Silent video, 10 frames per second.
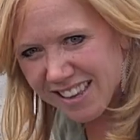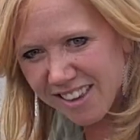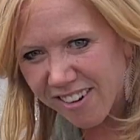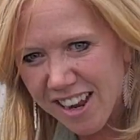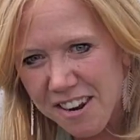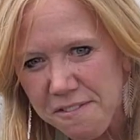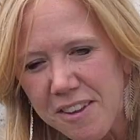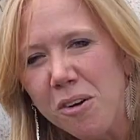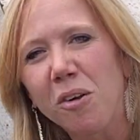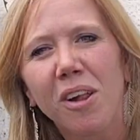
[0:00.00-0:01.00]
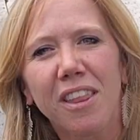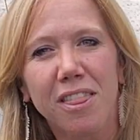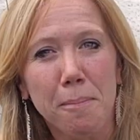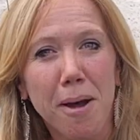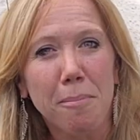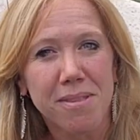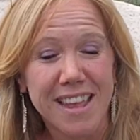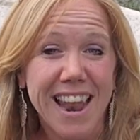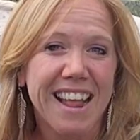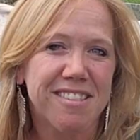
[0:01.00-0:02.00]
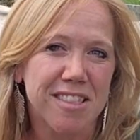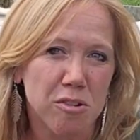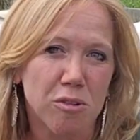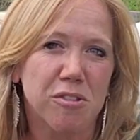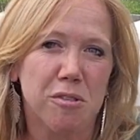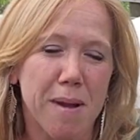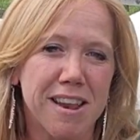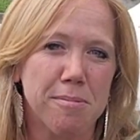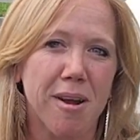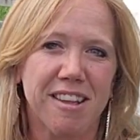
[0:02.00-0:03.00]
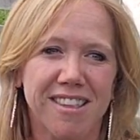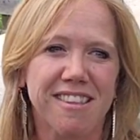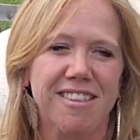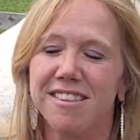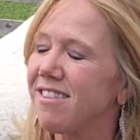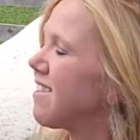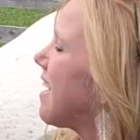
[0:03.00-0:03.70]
you're going to feel the bumps, and that's the dorsal spinous processes.